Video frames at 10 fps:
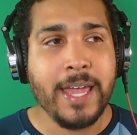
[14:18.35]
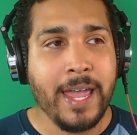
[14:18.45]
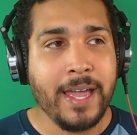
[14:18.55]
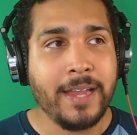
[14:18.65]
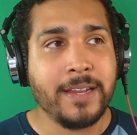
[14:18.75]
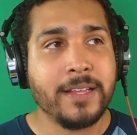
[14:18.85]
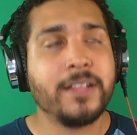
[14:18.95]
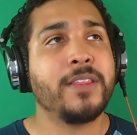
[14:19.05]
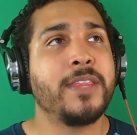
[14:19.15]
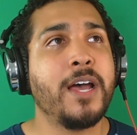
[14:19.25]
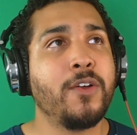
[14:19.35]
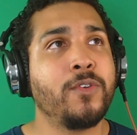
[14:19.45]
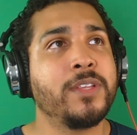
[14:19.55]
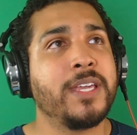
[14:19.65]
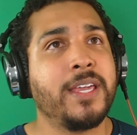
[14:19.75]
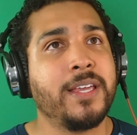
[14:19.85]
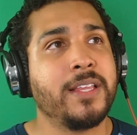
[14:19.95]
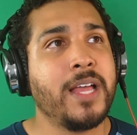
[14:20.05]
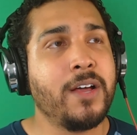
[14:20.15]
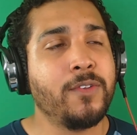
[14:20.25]
And not only
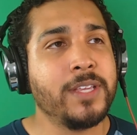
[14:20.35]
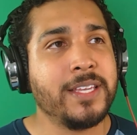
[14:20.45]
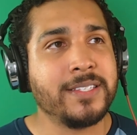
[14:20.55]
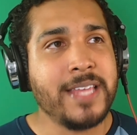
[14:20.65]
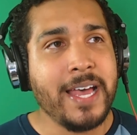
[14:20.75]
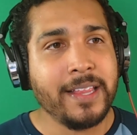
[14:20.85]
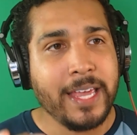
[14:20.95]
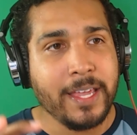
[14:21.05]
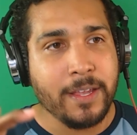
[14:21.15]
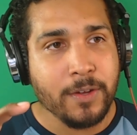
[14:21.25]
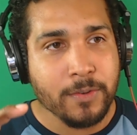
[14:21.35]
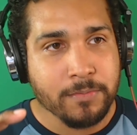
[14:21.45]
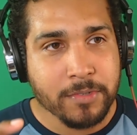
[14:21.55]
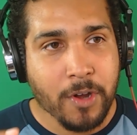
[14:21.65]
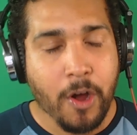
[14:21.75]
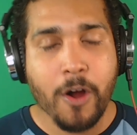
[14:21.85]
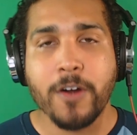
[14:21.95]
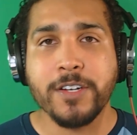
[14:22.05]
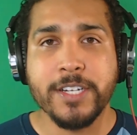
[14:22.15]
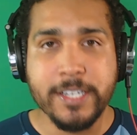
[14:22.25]
is that like
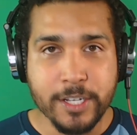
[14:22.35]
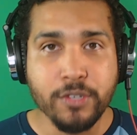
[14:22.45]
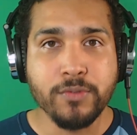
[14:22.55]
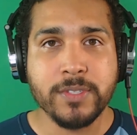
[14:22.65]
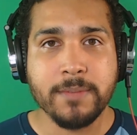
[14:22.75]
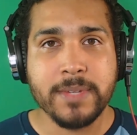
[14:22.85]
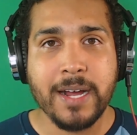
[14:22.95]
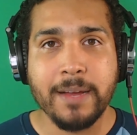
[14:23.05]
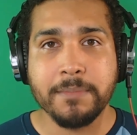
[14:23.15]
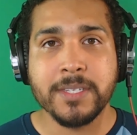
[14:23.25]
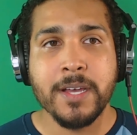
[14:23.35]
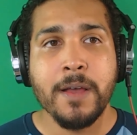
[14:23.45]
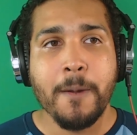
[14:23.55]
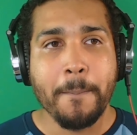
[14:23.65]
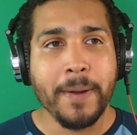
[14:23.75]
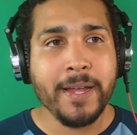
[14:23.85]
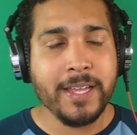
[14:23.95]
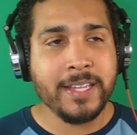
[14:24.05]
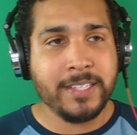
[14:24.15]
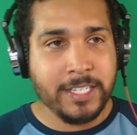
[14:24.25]
hard to do sometimes, but
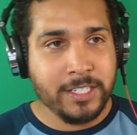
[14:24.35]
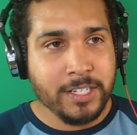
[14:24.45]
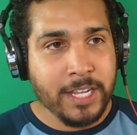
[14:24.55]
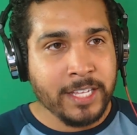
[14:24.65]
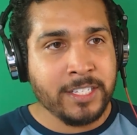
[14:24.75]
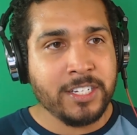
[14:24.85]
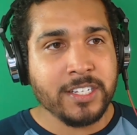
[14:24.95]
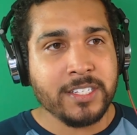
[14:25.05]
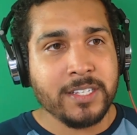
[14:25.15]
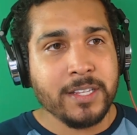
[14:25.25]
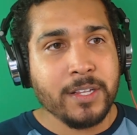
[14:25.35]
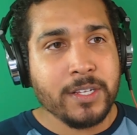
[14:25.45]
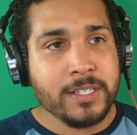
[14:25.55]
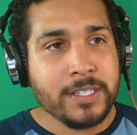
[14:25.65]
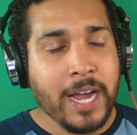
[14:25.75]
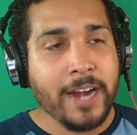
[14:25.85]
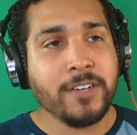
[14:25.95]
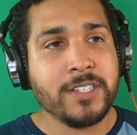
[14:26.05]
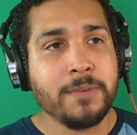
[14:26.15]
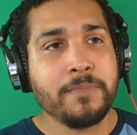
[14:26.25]
it's just
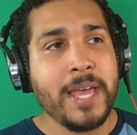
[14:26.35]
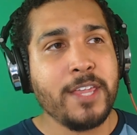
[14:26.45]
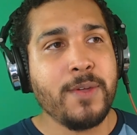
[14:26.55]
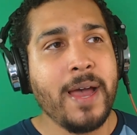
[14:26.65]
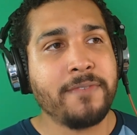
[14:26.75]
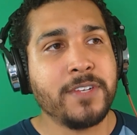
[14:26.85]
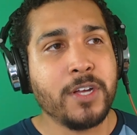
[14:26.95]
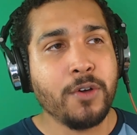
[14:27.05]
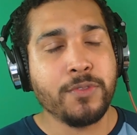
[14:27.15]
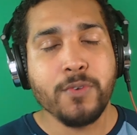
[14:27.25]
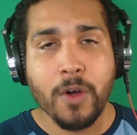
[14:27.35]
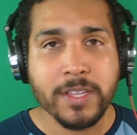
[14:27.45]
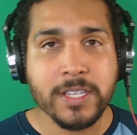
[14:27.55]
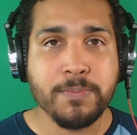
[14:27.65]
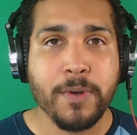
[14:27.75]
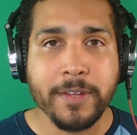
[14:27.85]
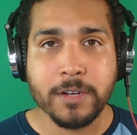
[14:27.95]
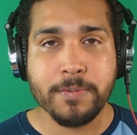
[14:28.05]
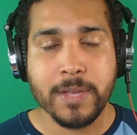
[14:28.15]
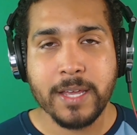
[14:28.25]
tiresome that you have to go through all this
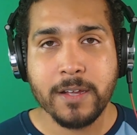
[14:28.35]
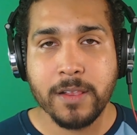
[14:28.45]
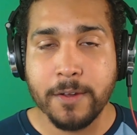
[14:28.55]
boilerplate